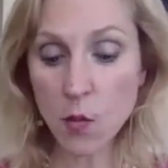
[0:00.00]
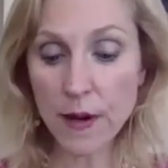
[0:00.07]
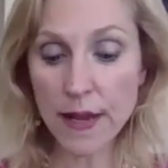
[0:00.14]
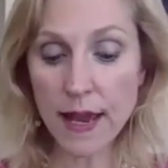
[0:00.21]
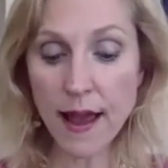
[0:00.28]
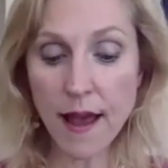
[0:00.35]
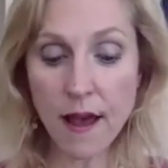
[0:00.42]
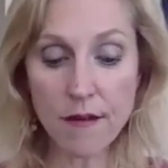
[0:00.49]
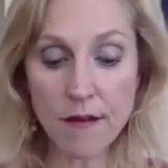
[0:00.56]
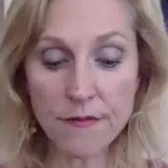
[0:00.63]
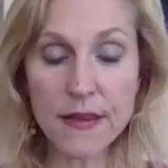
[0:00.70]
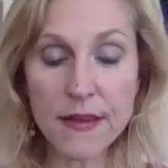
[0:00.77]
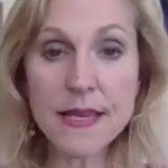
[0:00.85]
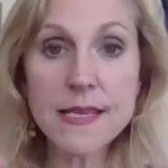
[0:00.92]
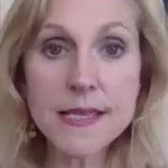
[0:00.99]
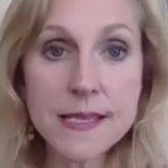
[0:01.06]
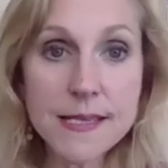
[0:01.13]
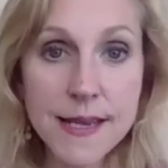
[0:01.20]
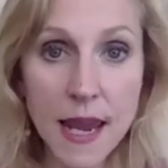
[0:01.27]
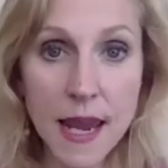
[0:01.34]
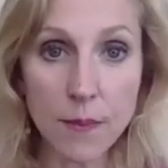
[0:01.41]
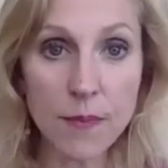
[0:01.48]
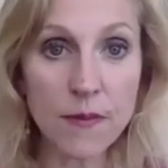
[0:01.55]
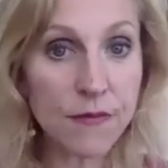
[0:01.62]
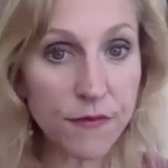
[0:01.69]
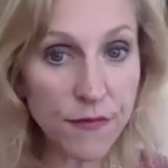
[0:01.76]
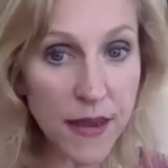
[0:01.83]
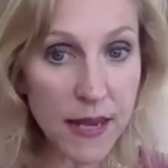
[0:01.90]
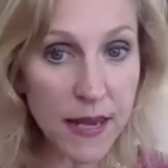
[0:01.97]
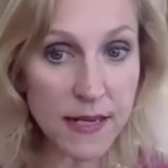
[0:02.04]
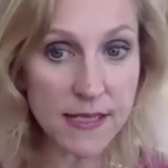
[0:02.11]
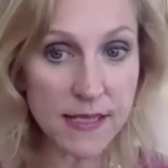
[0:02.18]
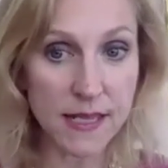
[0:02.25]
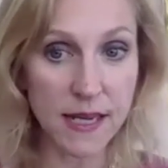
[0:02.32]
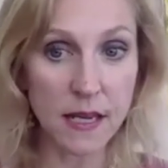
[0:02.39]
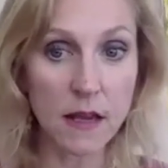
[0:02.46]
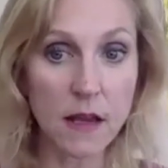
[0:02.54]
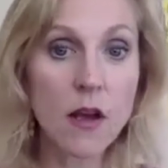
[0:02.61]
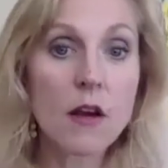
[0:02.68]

We have escape, fantasy,